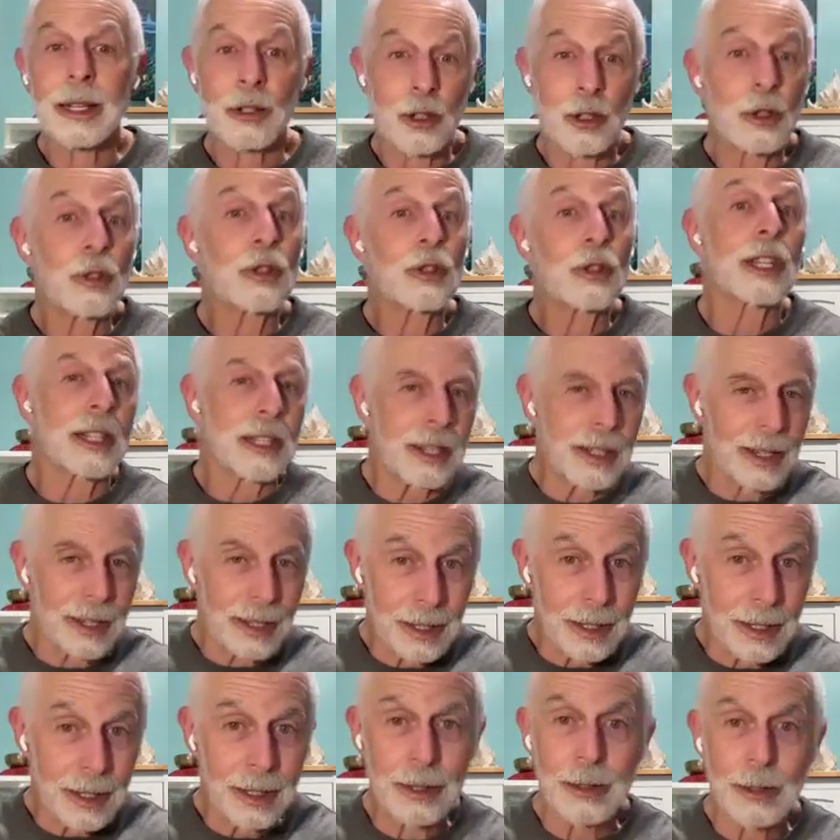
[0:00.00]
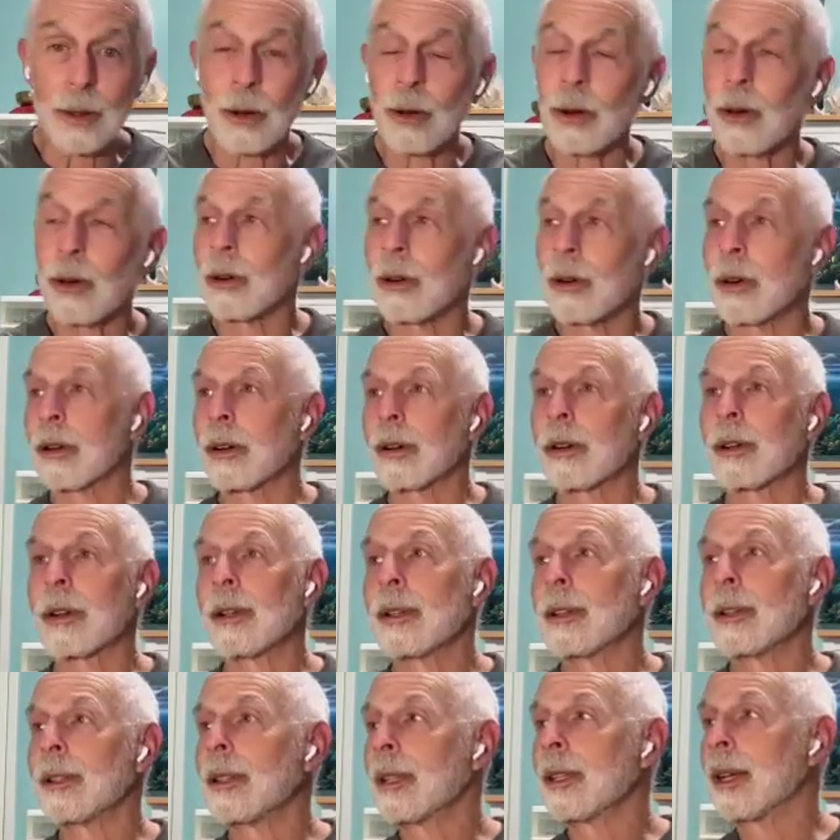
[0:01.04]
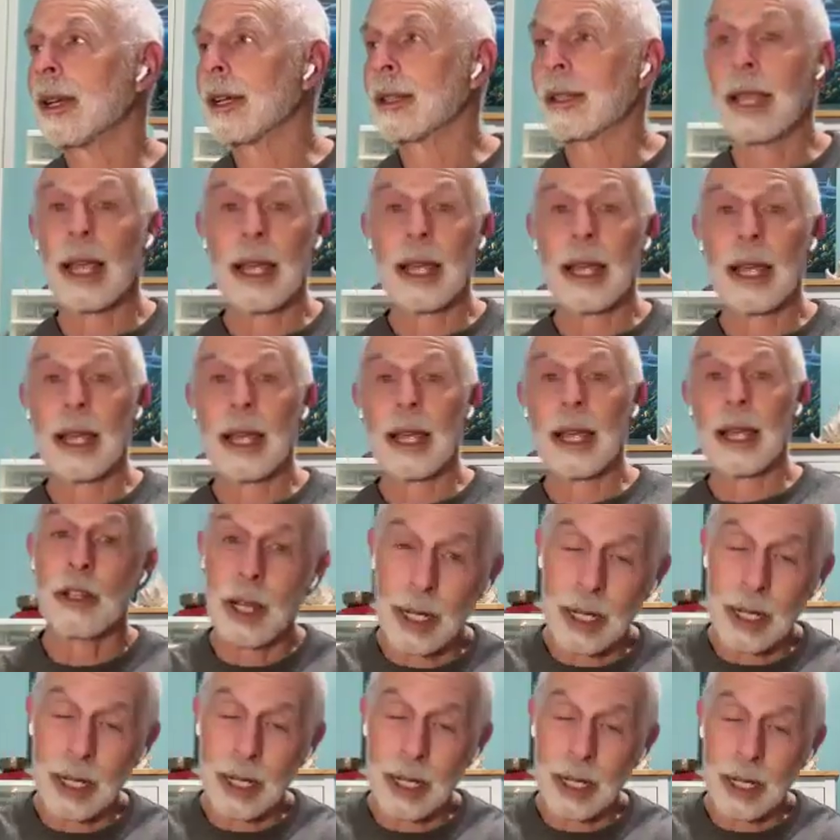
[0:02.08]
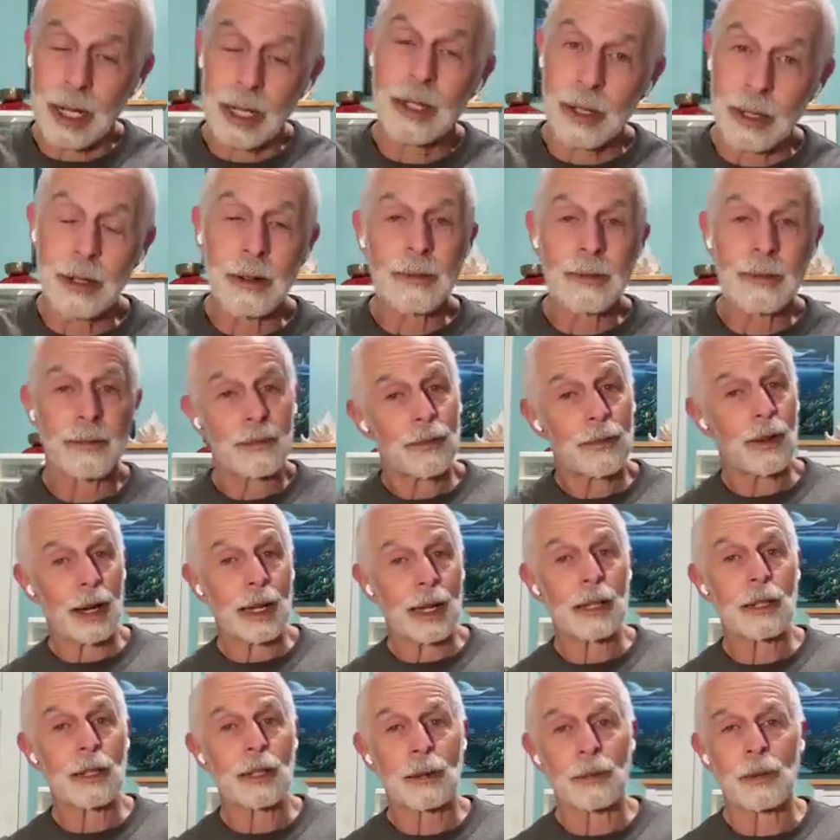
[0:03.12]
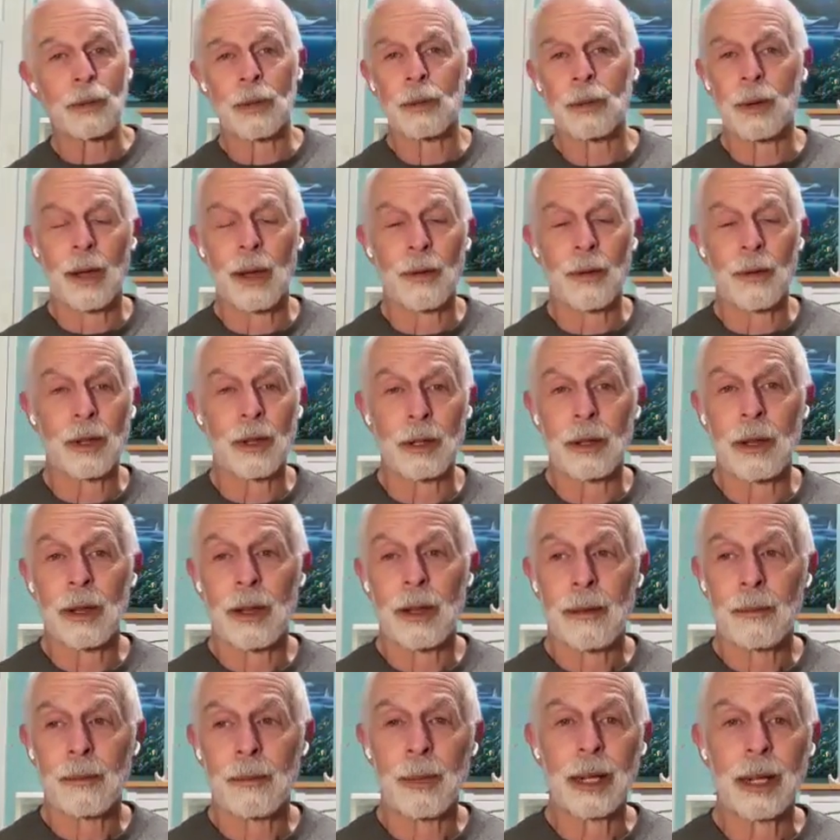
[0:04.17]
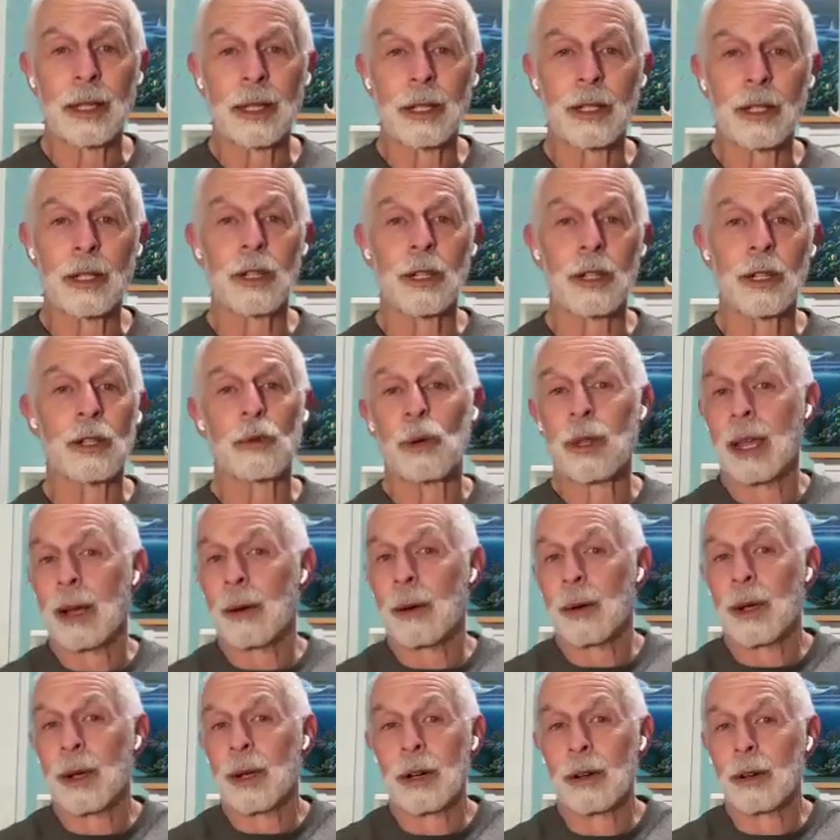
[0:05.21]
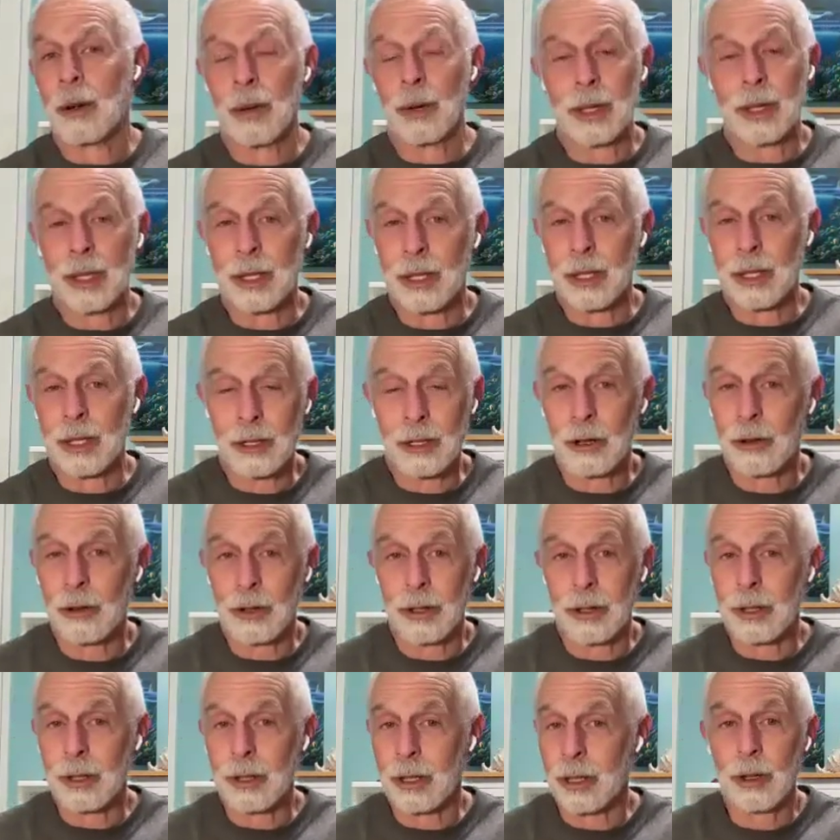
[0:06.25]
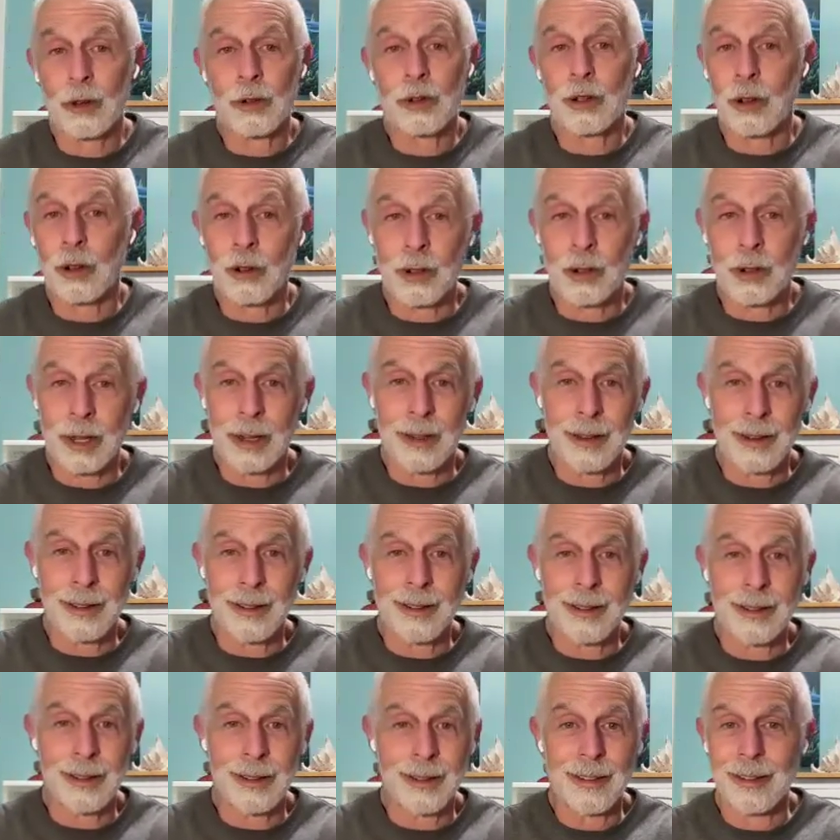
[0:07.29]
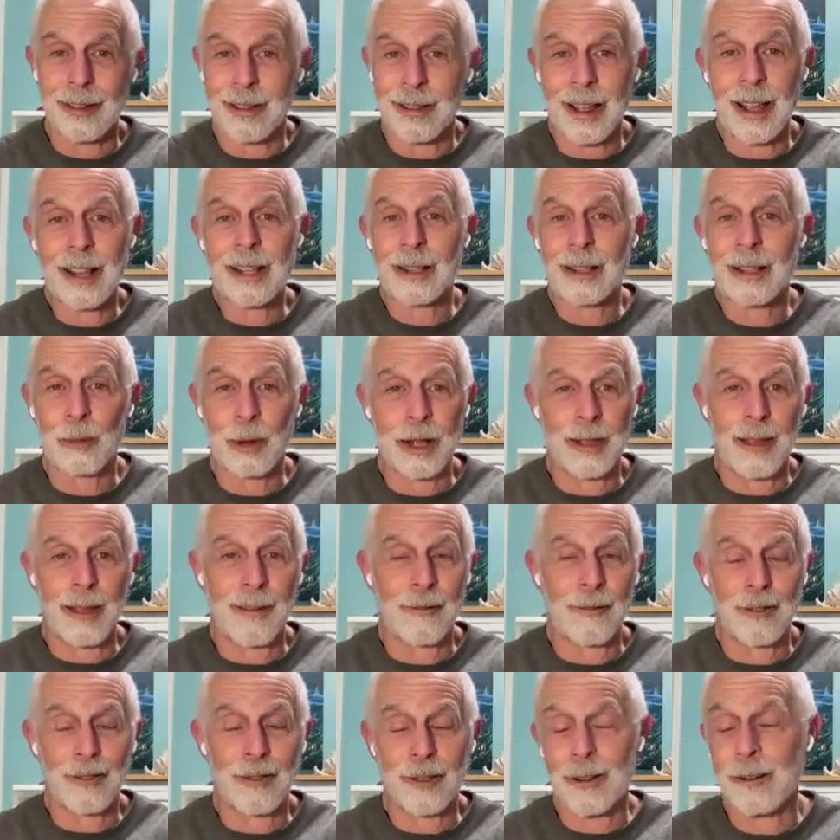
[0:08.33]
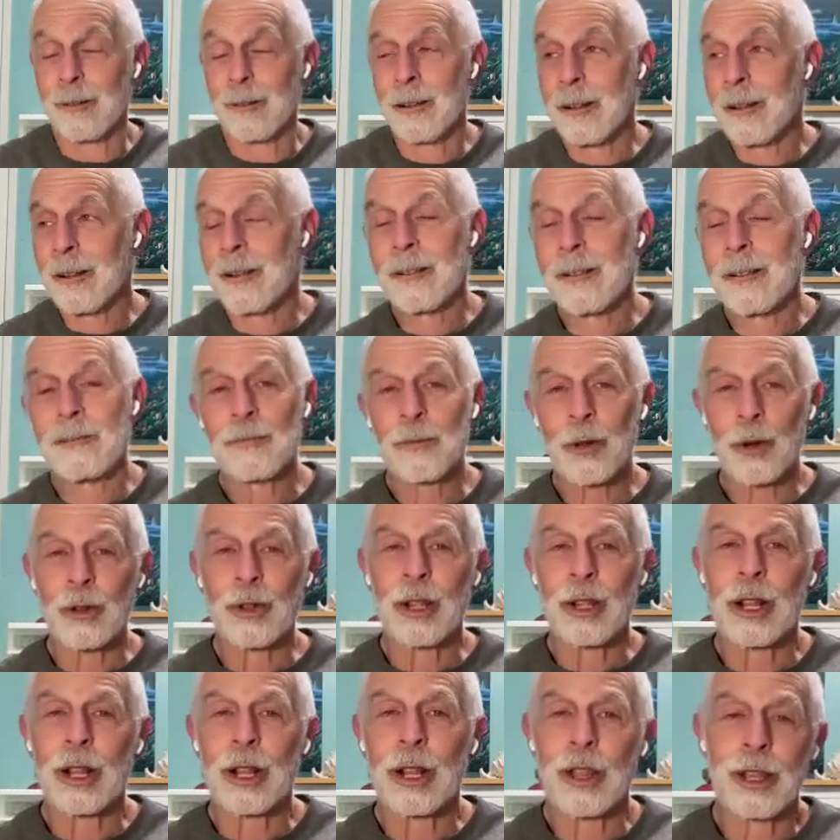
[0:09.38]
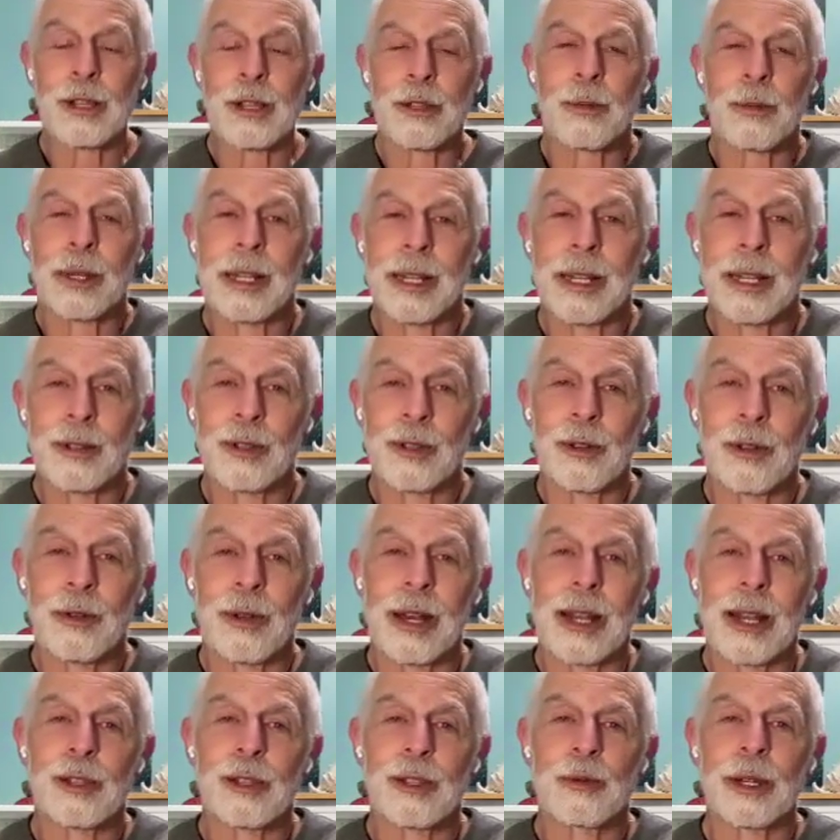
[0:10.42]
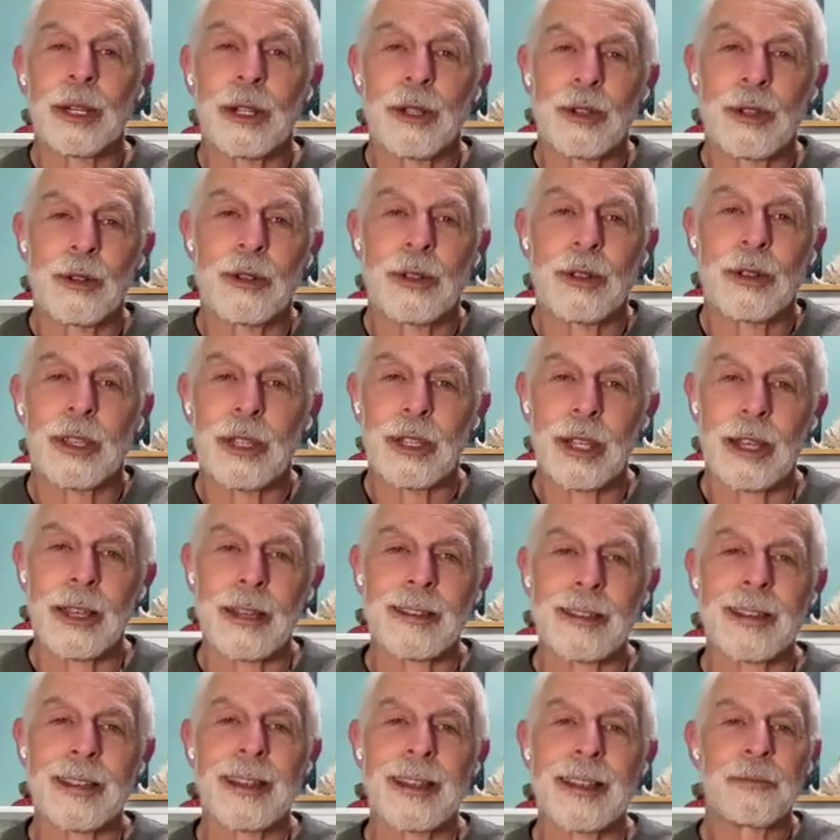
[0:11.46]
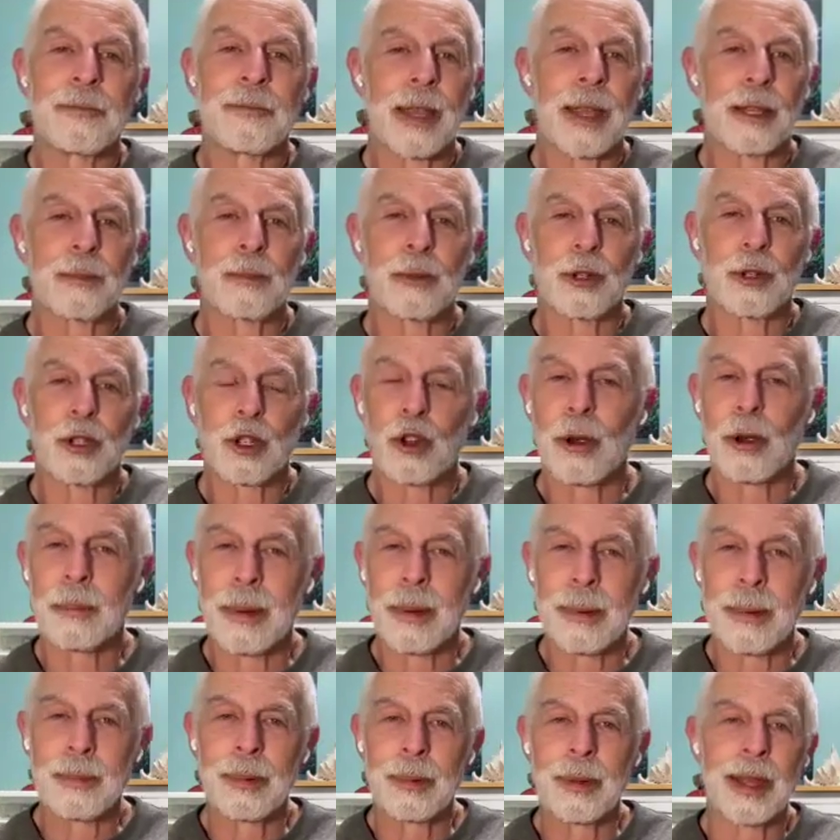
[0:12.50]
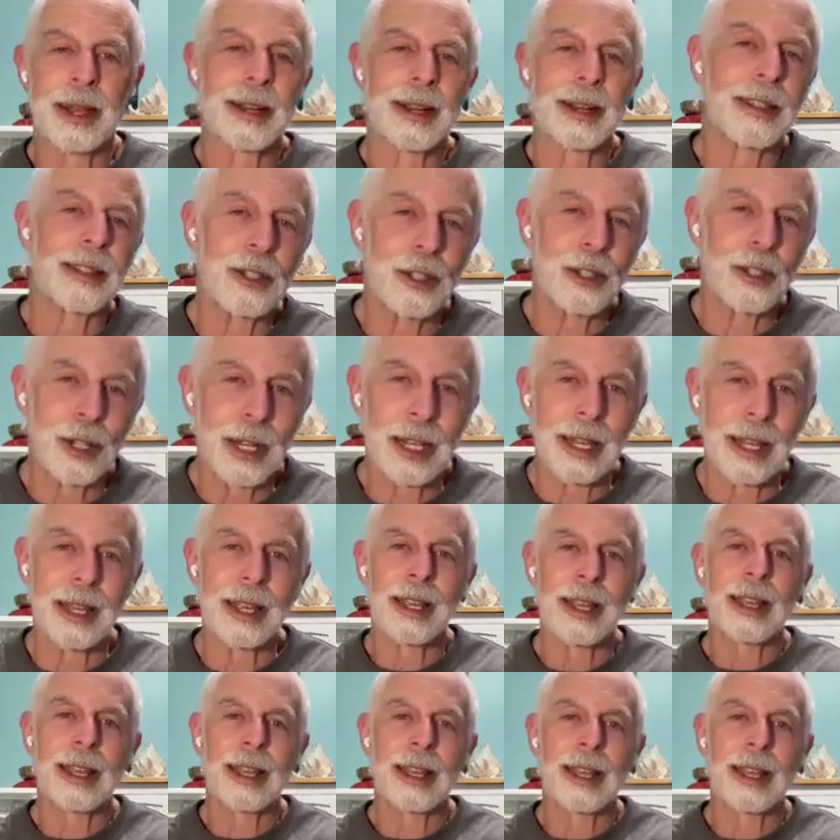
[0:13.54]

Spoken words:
choosing to yield or taking chances, right? Sometimes we have to make decisions with that. We don't know what there's no certainty in lots about life. So those are the things we need to do. And as we do these things, as mature people that are listening